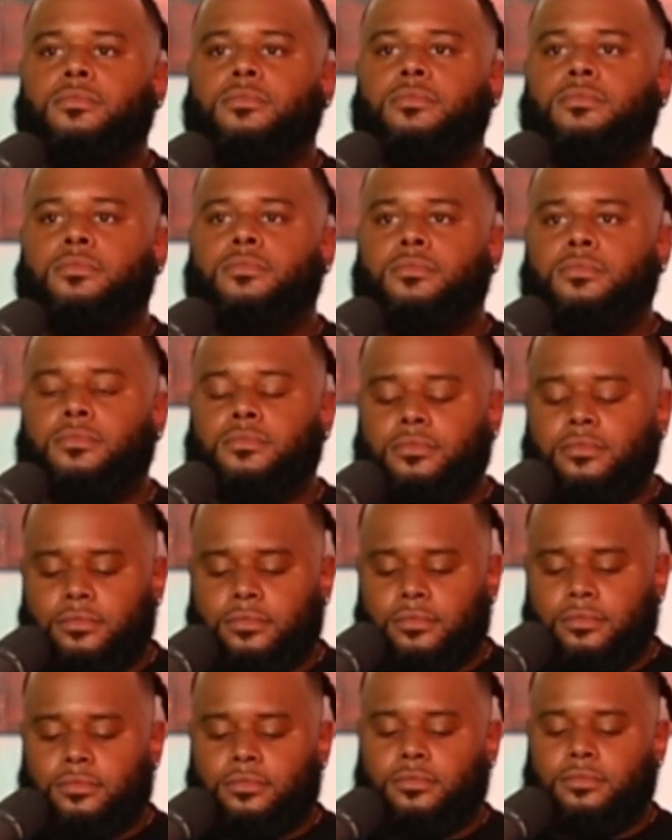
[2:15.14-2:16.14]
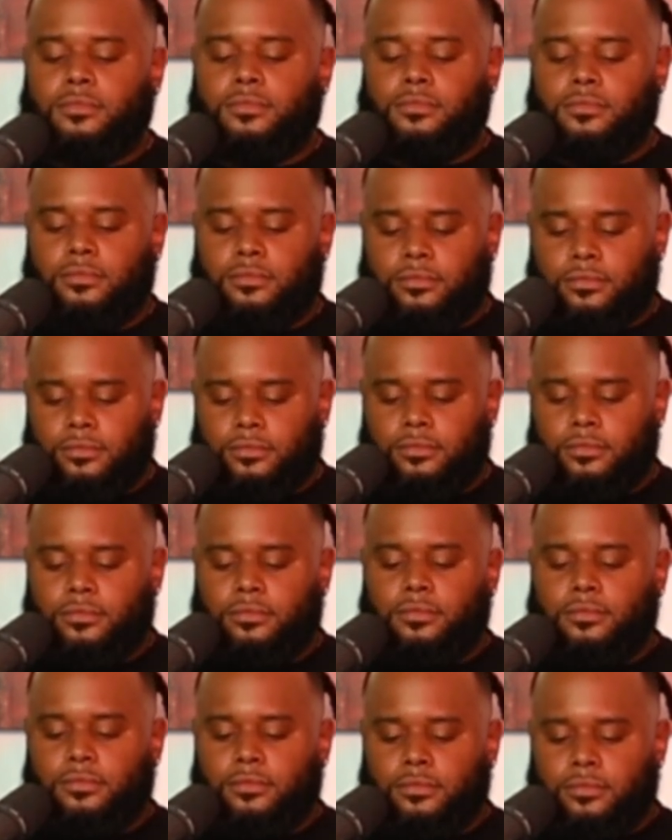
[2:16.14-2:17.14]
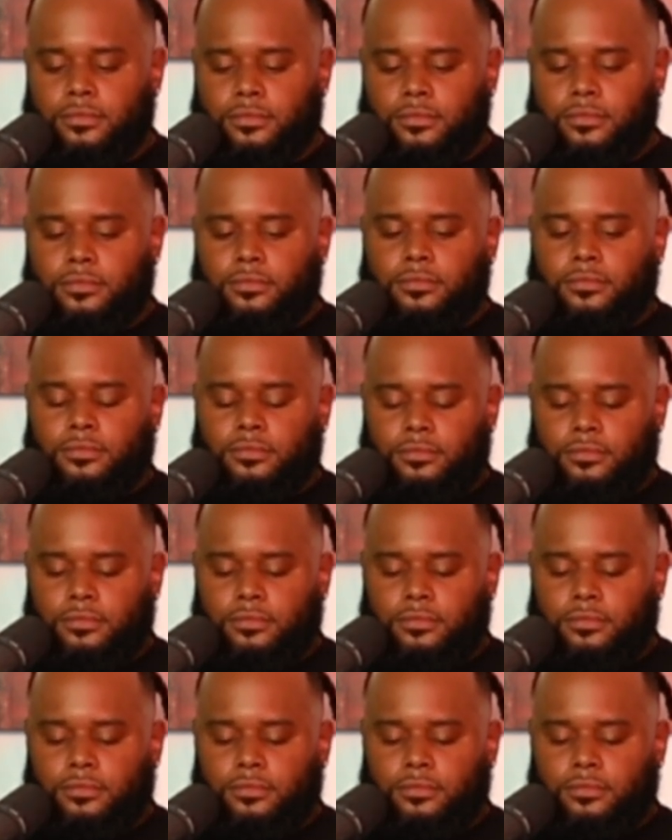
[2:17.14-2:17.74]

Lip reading: The person shown says nothing.